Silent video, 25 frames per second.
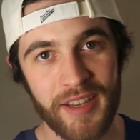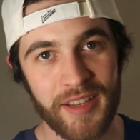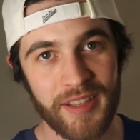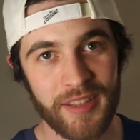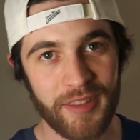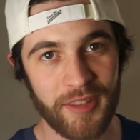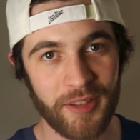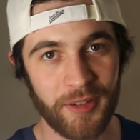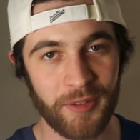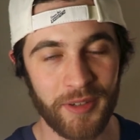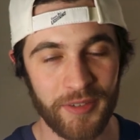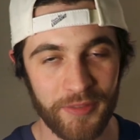
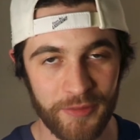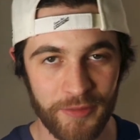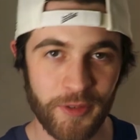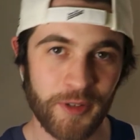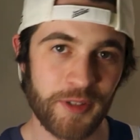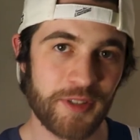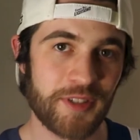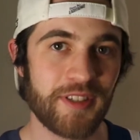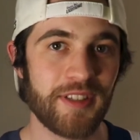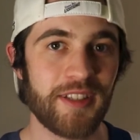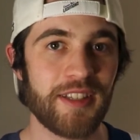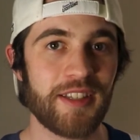So
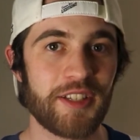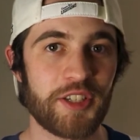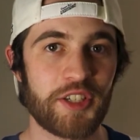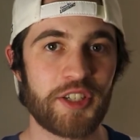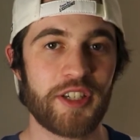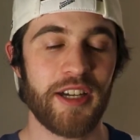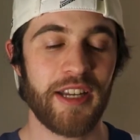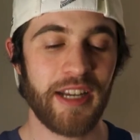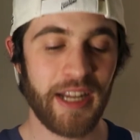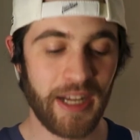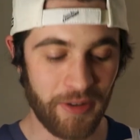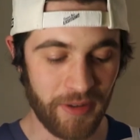unfortunately, the
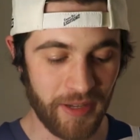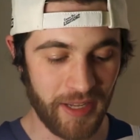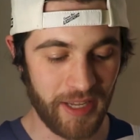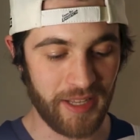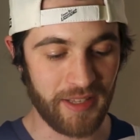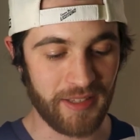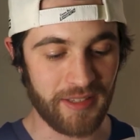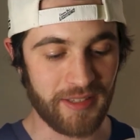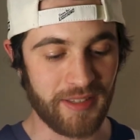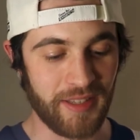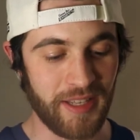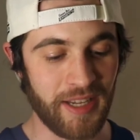shutout
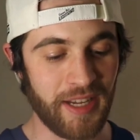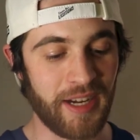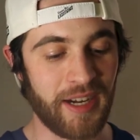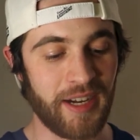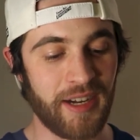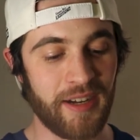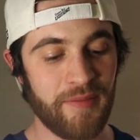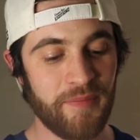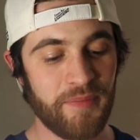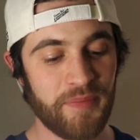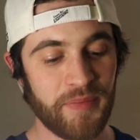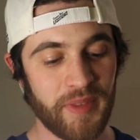ends
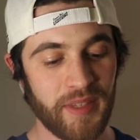there.